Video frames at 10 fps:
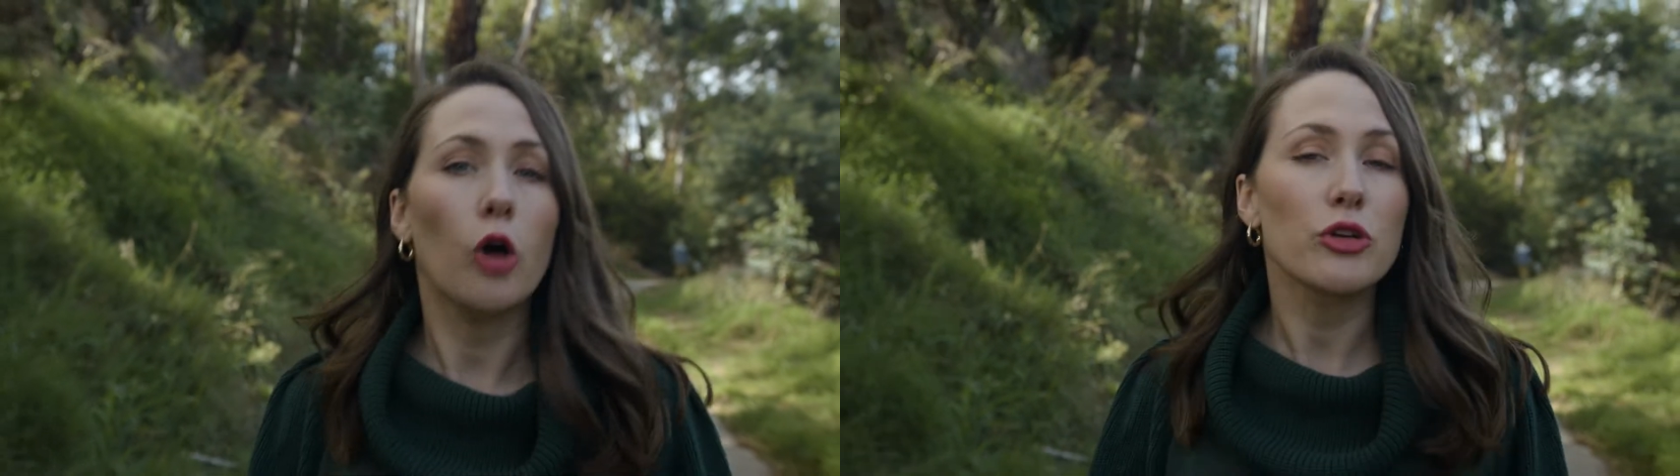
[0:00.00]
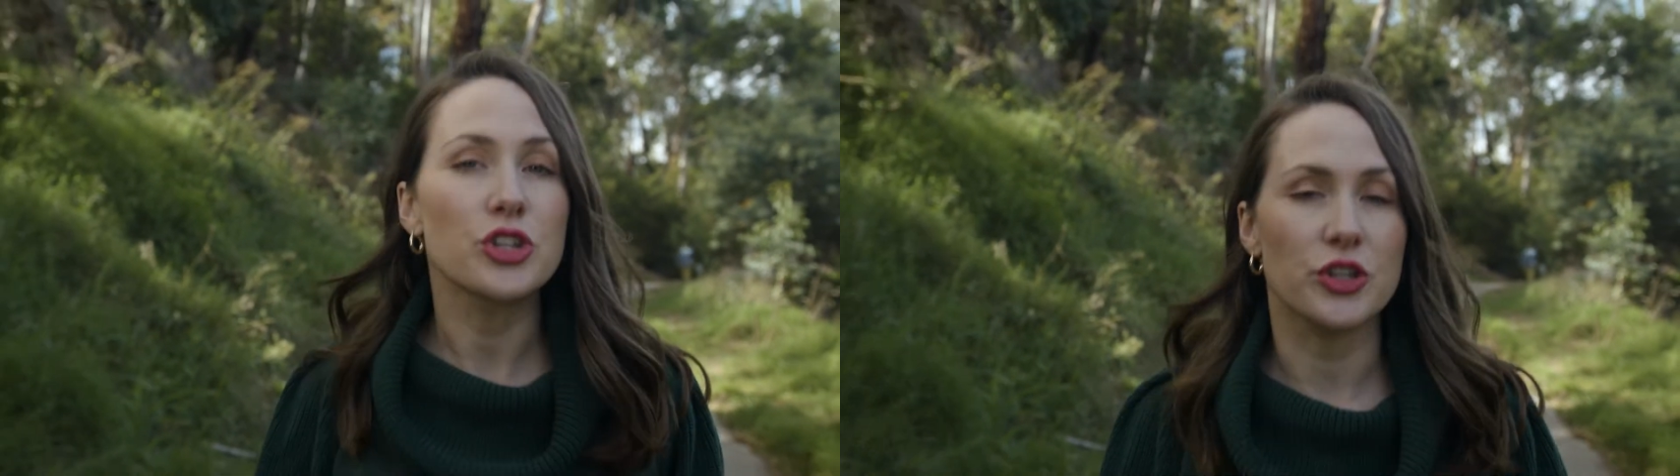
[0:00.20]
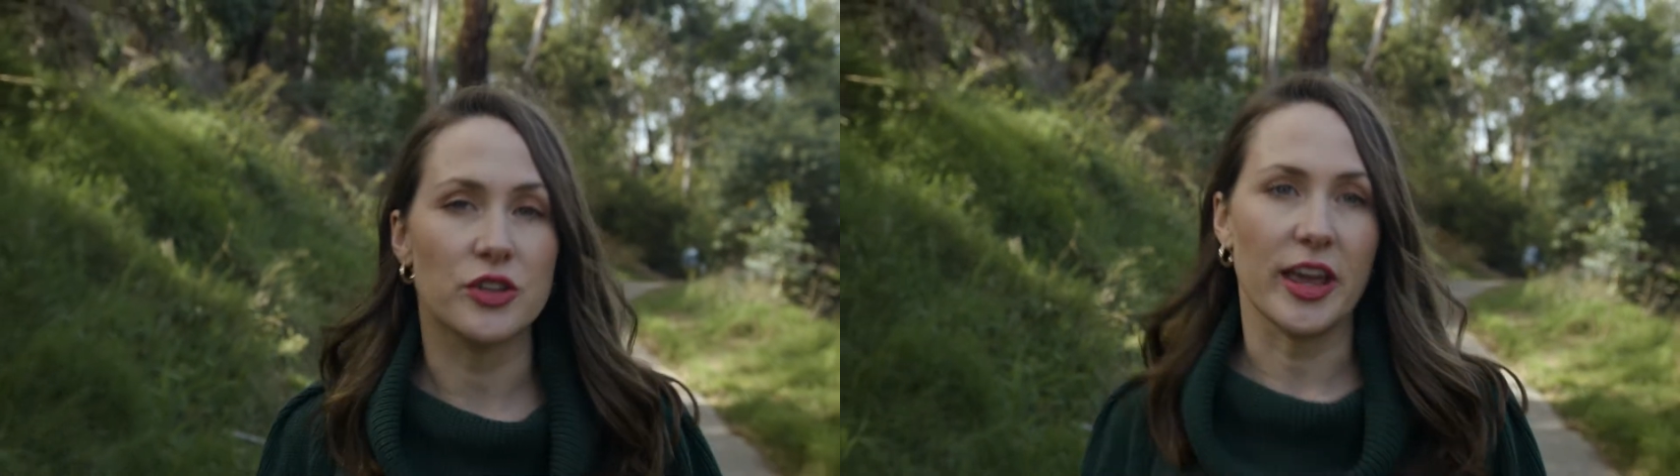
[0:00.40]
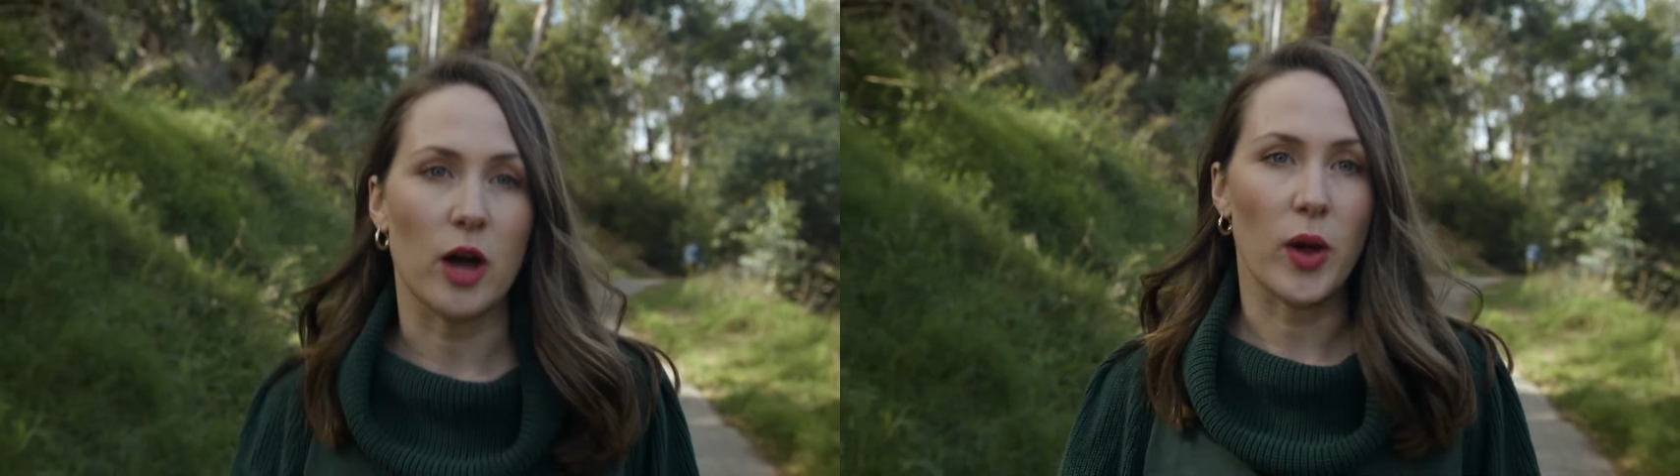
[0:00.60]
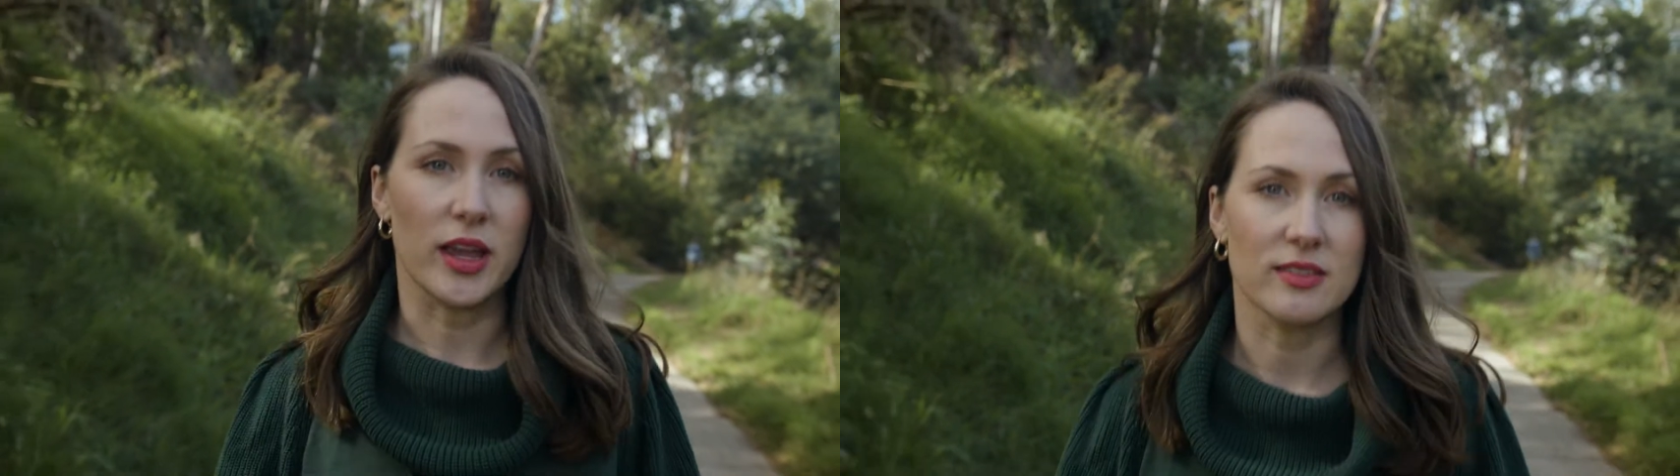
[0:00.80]
on reducing
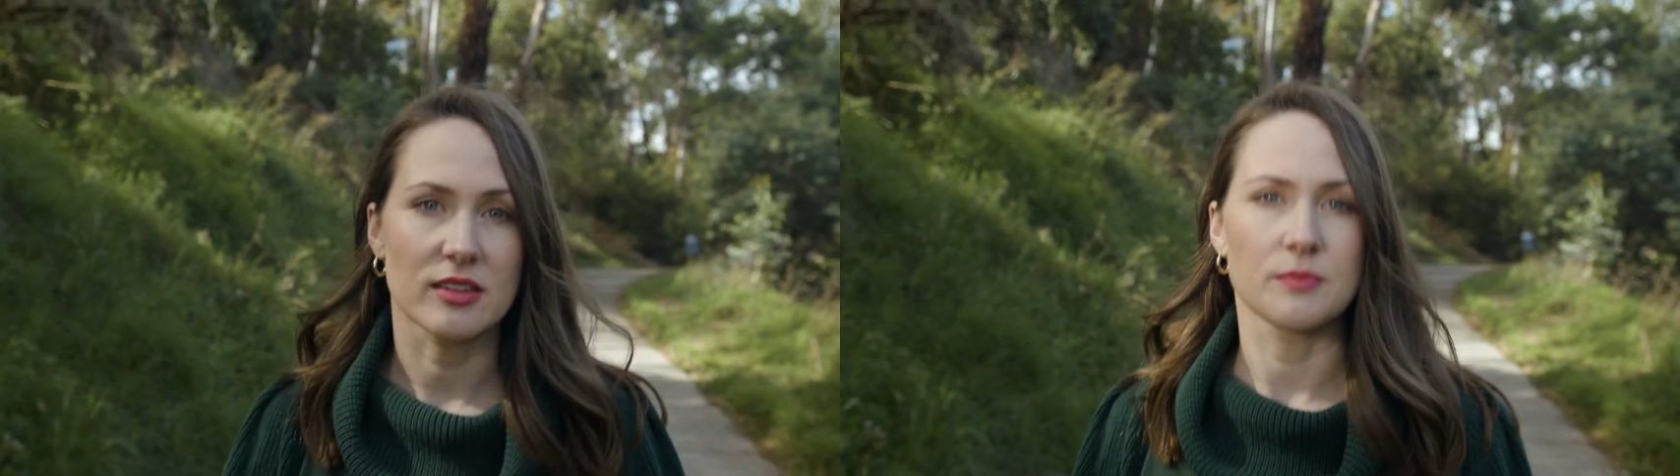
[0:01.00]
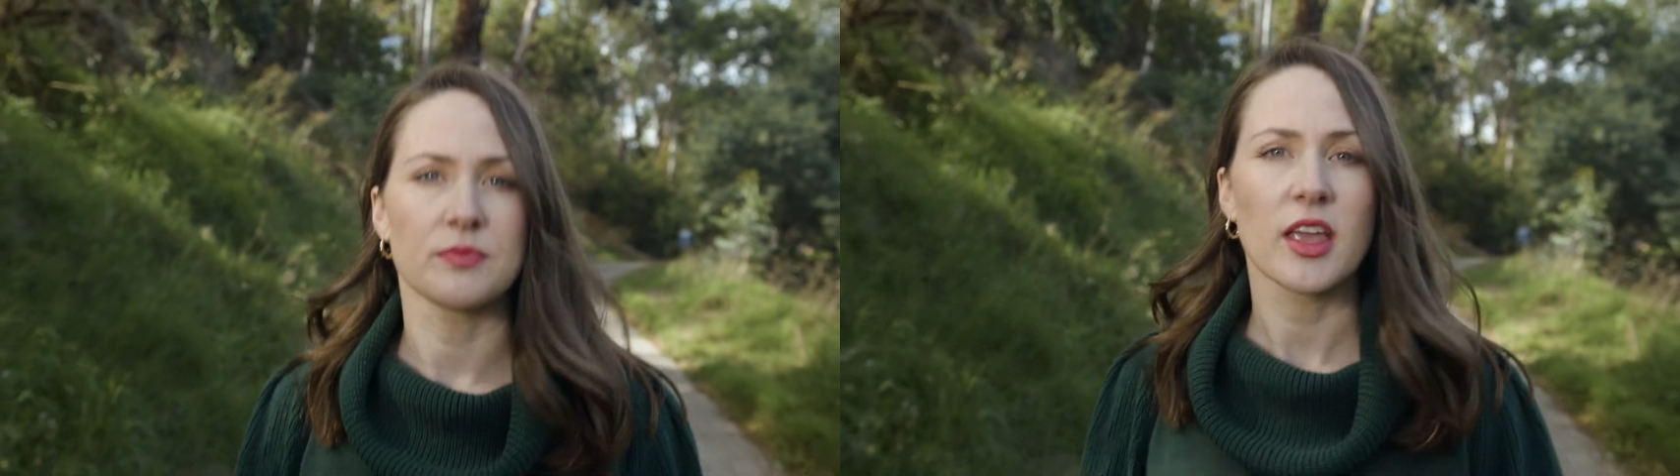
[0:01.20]
our waste.